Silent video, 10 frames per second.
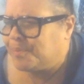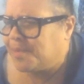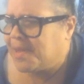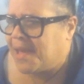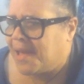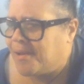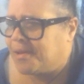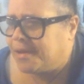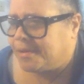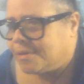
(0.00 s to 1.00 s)
play
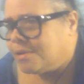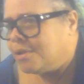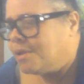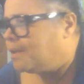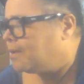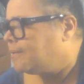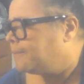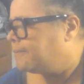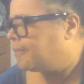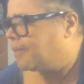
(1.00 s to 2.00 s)
out and
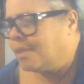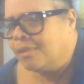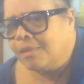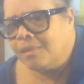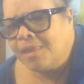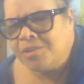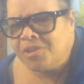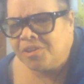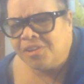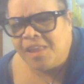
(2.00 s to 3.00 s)
like
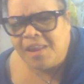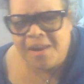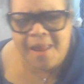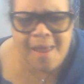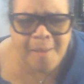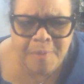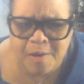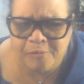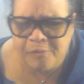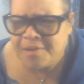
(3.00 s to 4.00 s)
just let it happen
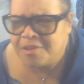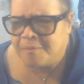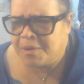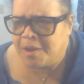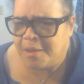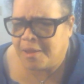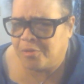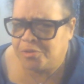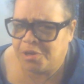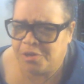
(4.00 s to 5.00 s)
and find something
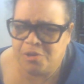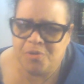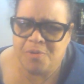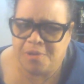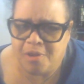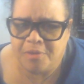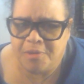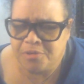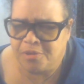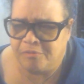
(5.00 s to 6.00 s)
else to do until
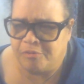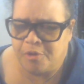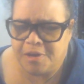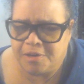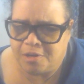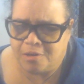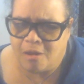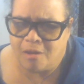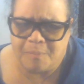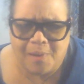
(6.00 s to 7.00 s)
there's a verdict to
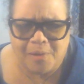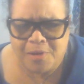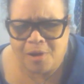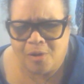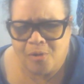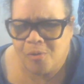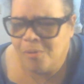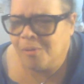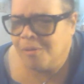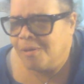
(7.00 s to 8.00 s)
talk about, you
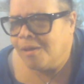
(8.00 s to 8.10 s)
know?